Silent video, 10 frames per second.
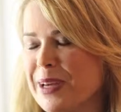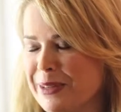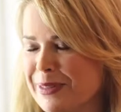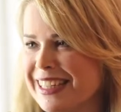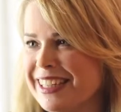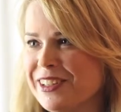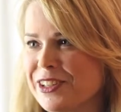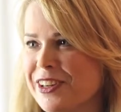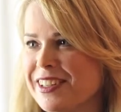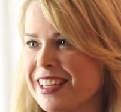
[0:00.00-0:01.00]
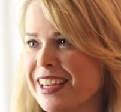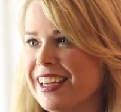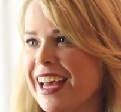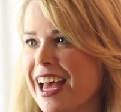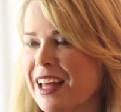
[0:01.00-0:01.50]
My name is Celyna Ziolkowski
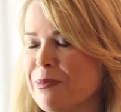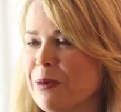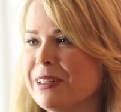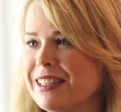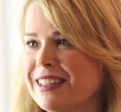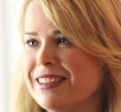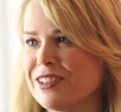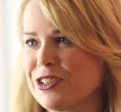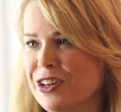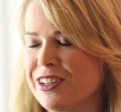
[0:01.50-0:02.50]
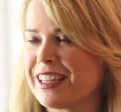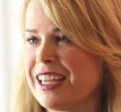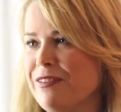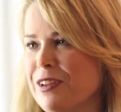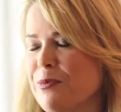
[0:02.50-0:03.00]
and my business is
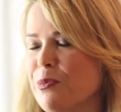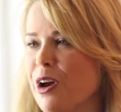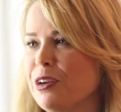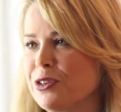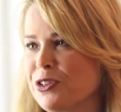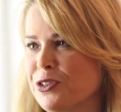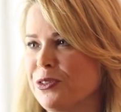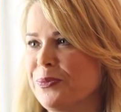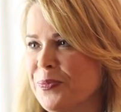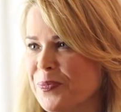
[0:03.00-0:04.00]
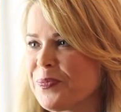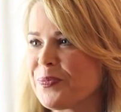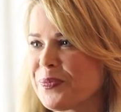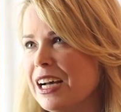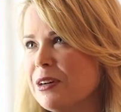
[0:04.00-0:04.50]
Ziolkowski Evening and Bridal Couture.
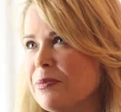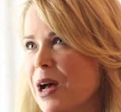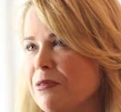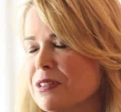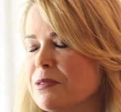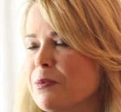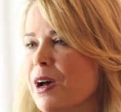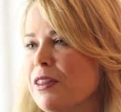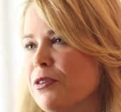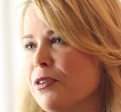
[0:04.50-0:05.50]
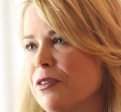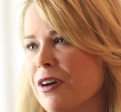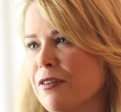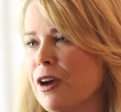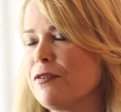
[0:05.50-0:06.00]
Um, I'm was inspired through
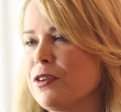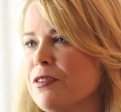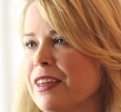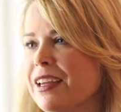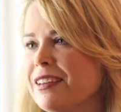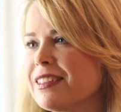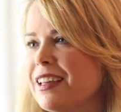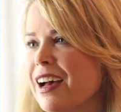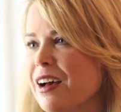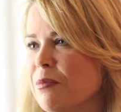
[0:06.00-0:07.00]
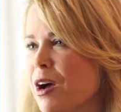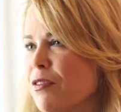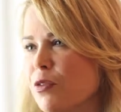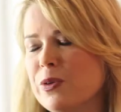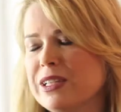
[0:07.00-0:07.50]
a, a few things. Um,
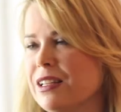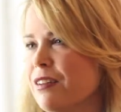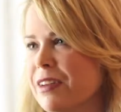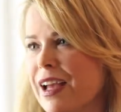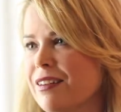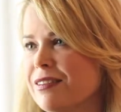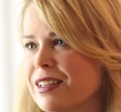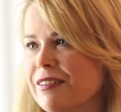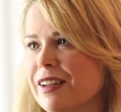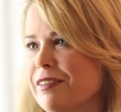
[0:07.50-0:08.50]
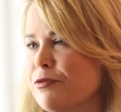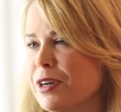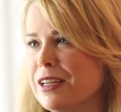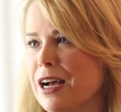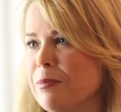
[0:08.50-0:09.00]
I've always loved gowns. I love
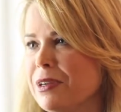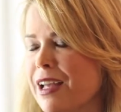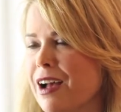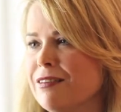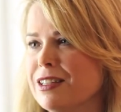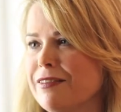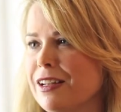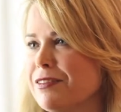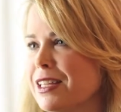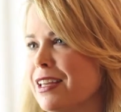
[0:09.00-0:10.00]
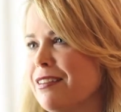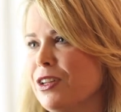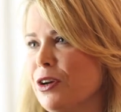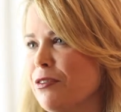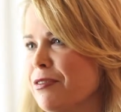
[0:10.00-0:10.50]
red carpet gowns. I love
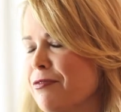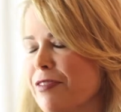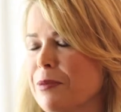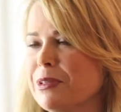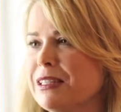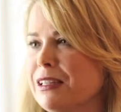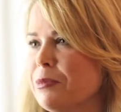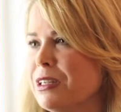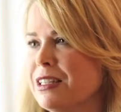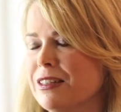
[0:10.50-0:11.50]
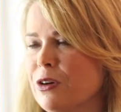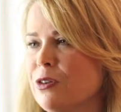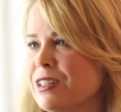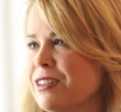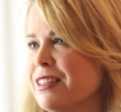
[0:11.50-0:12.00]
seeing you know famous celebrities at the
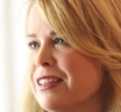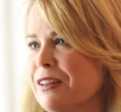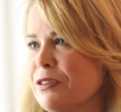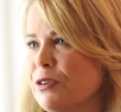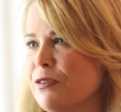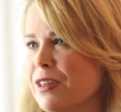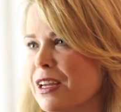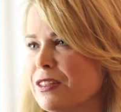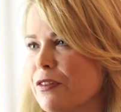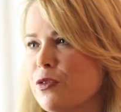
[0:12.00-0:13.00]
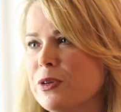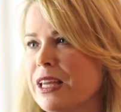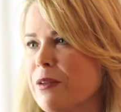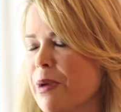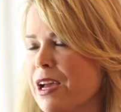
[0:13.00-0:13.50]
Oscars and that sort of thing. So I've
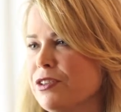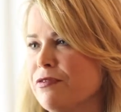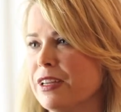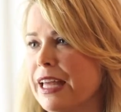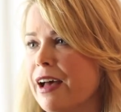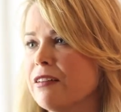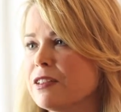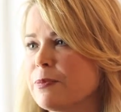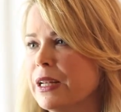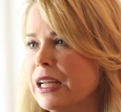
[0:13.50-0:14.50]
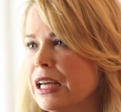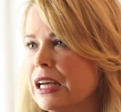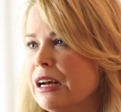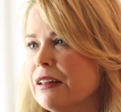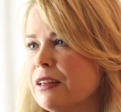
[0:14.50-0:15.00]
always had a passion for gowns. But
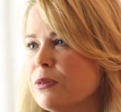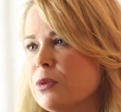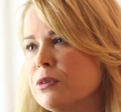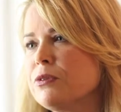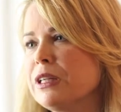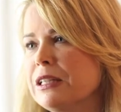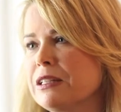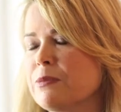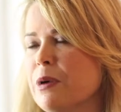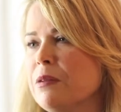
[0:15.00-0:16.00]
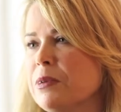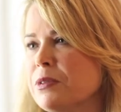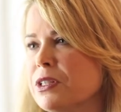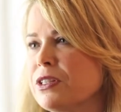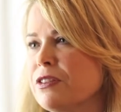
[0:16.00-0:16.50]
I think what really inspired me
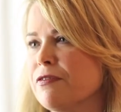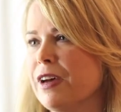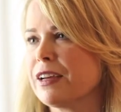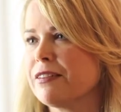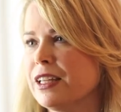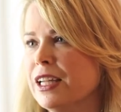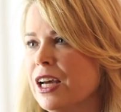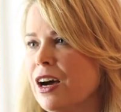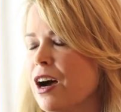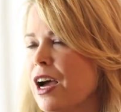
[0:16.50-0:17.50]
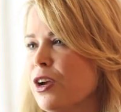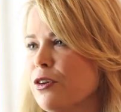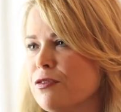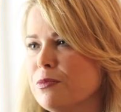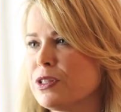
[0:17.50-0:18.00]
was just the fact that I
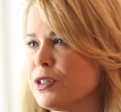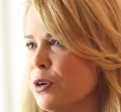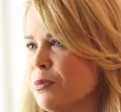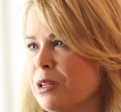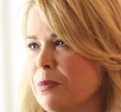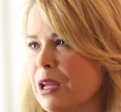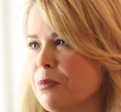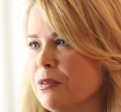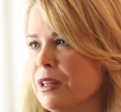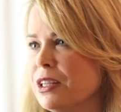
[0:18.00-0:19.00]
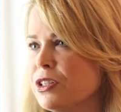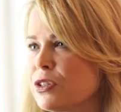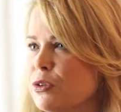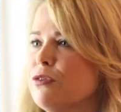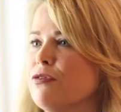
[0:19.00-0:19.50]
heard from so many people that they
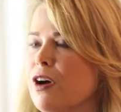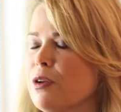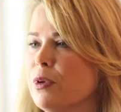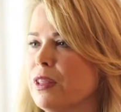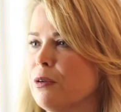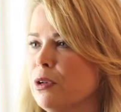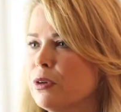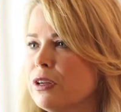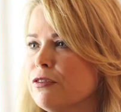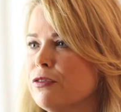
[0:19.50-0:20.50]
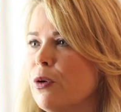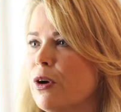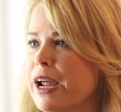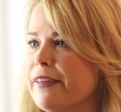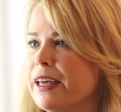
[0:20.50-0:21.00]
just couldn't find what they were looking
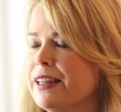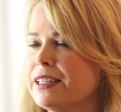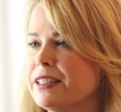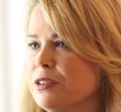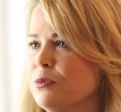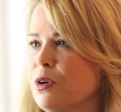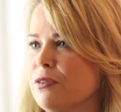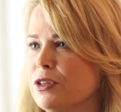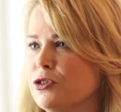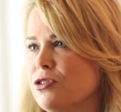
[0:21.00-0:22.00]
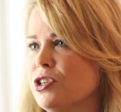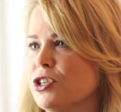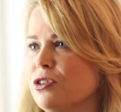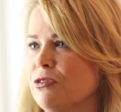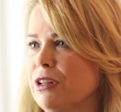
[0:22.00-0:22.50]
for, and that they didn't want the
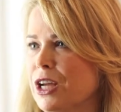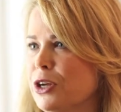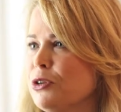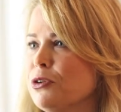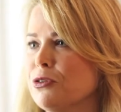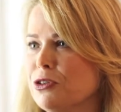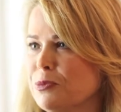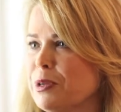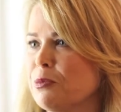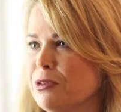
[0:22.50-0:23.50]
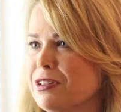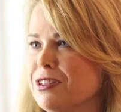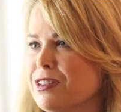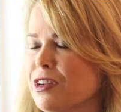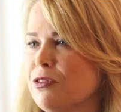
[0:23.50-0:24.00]
traditional huge big
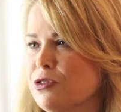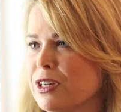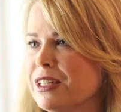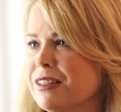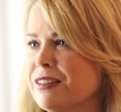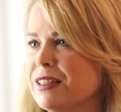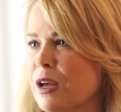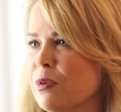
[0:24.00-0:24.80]
princess style dresses. They